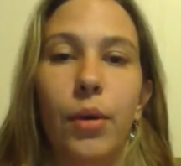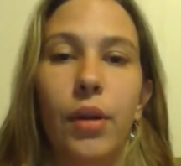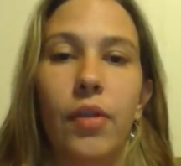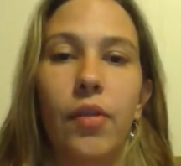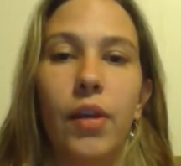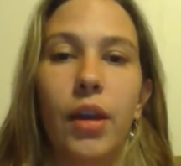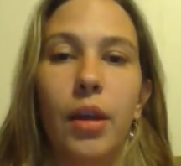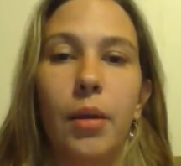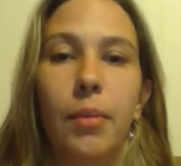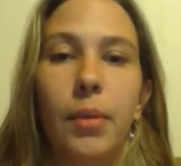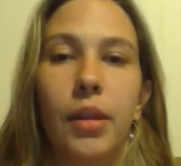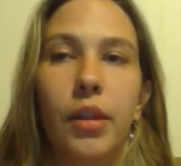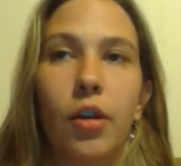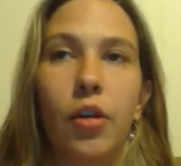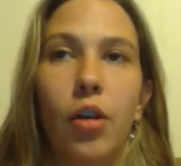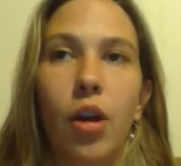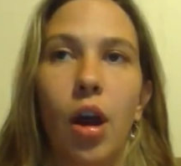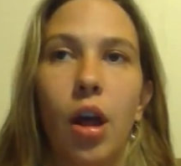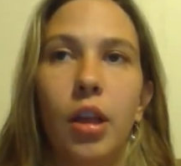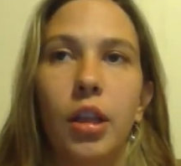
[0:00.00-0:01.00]
with them and
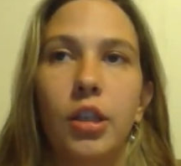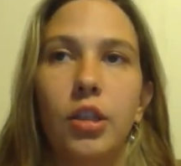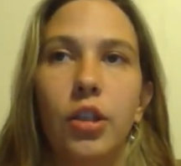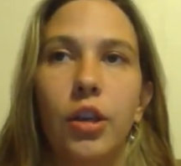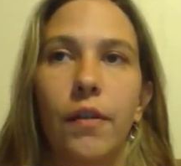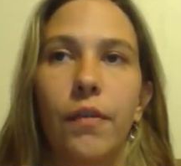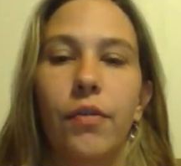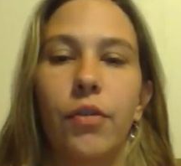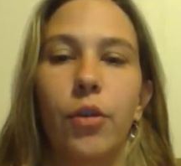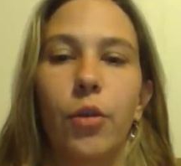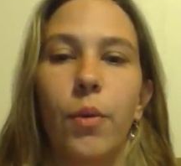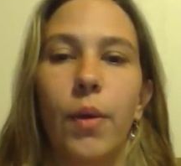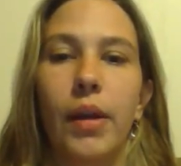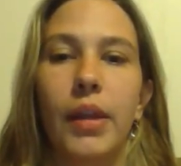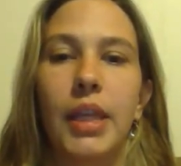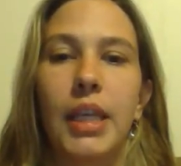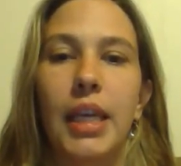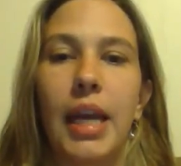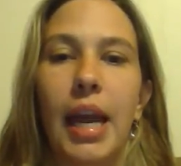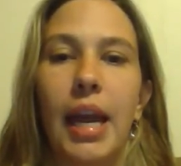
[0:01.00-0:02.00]
their knowledge of
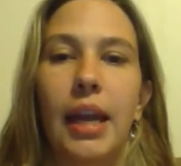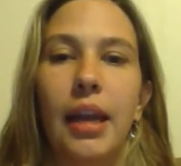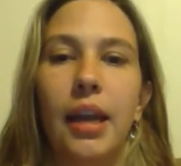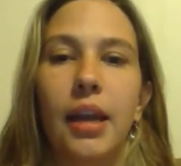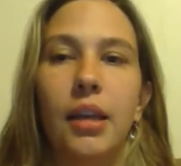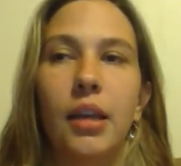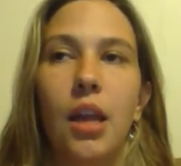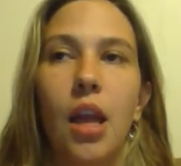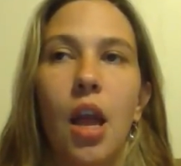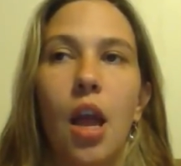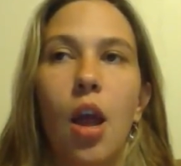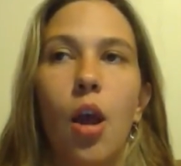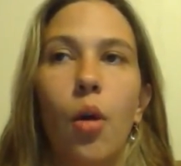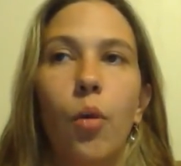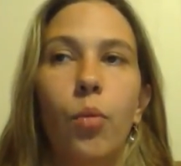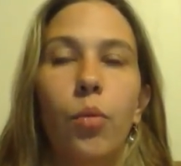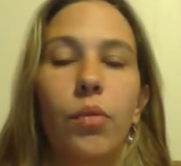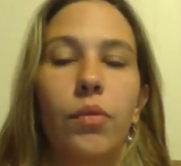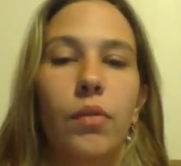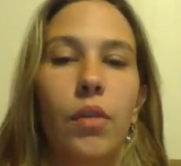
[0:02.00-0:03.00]
throughout the day and
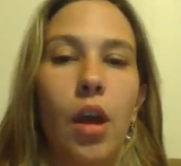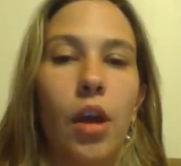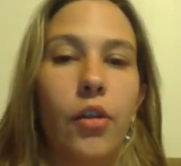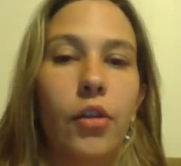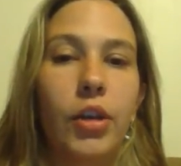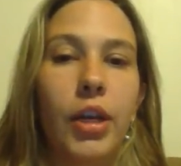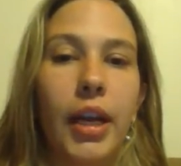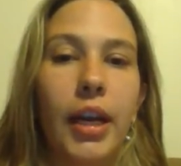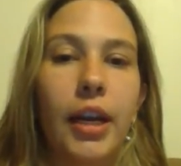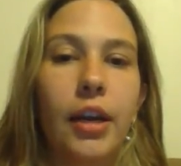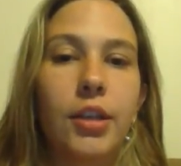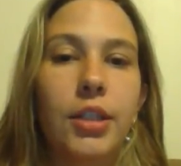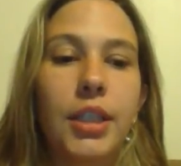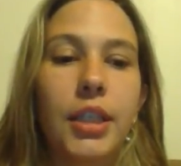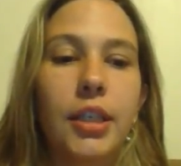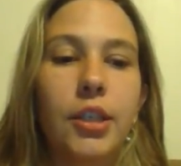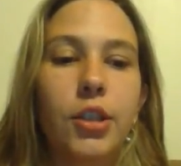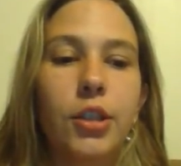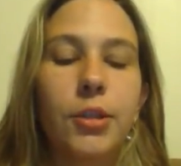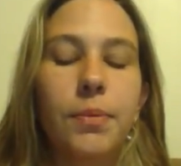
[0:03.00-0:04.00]
other daycare
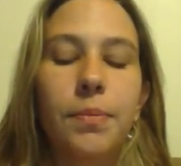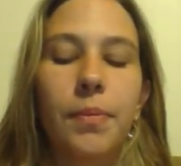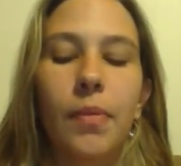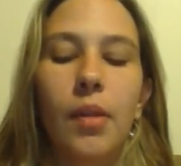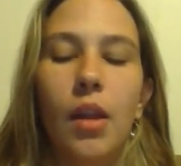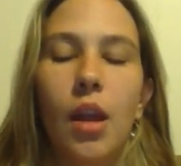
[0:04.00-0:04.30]
centers.